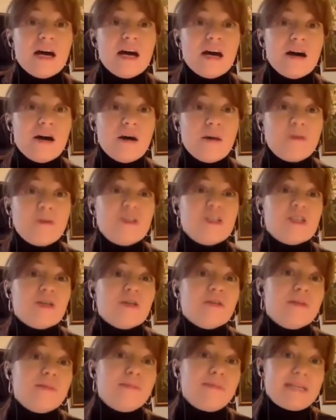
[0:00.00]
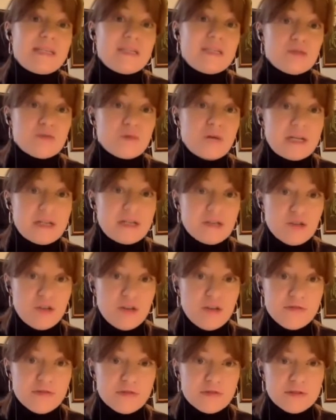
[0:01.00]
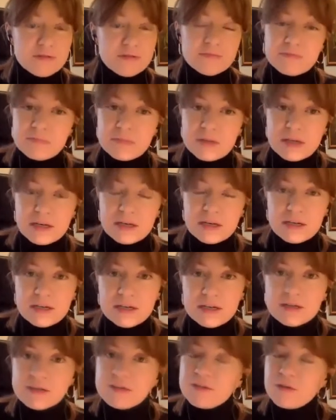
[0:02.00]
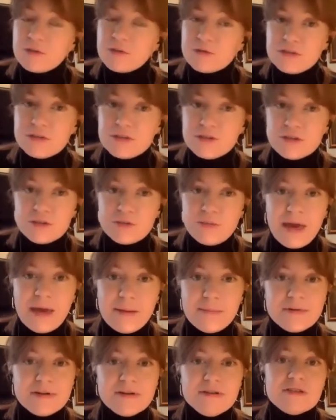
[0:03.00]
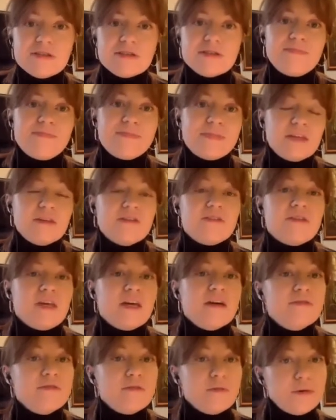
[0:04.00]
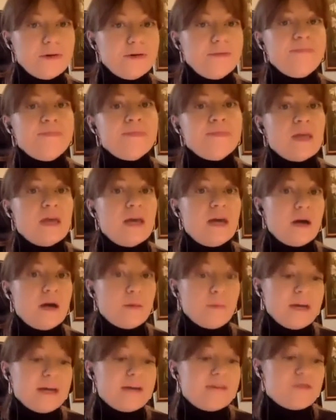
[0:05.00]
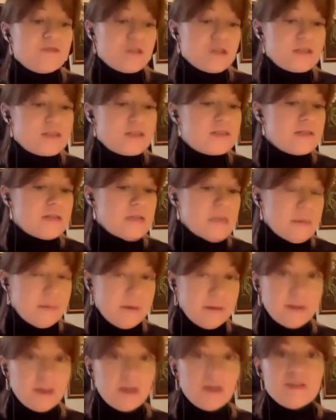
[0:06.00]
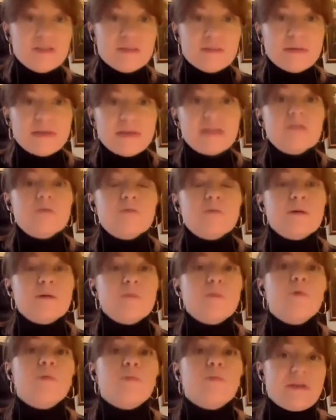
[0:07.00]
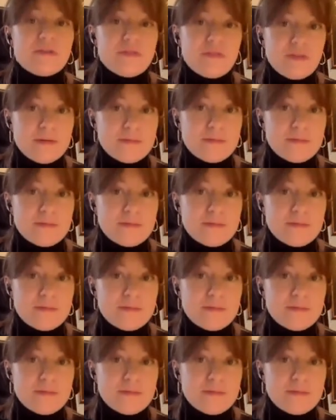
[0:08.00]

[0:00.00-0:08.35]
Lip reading: which is not the best strategy for your research papers. Therefore, we have just with you debunked one more myth